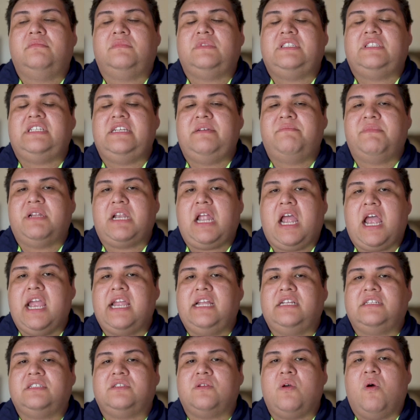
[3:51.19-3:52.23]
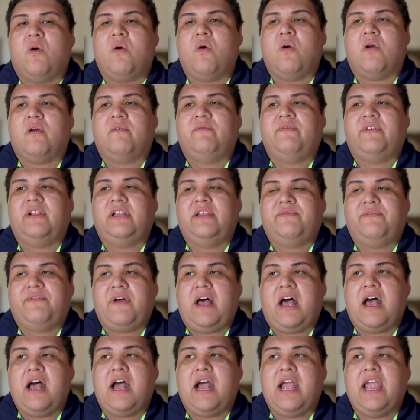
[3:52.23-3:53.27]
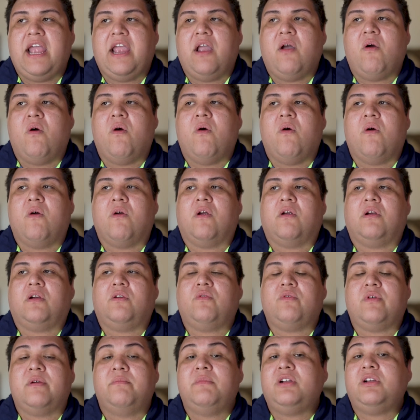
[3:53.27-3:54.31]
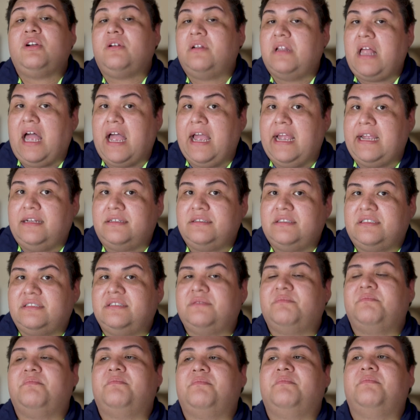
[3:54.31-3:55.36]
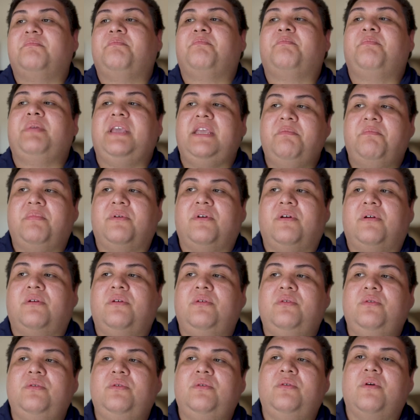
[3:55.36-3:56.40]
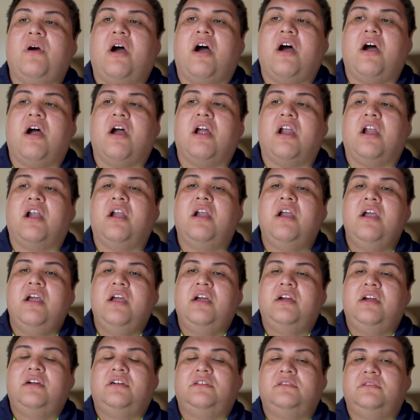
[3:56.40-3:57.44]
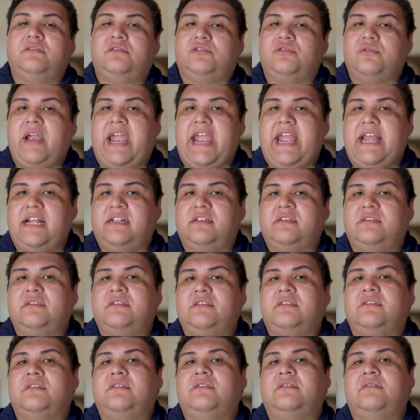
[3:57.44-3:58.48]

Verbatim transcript: demonize or vilify or criminalize people who are trans,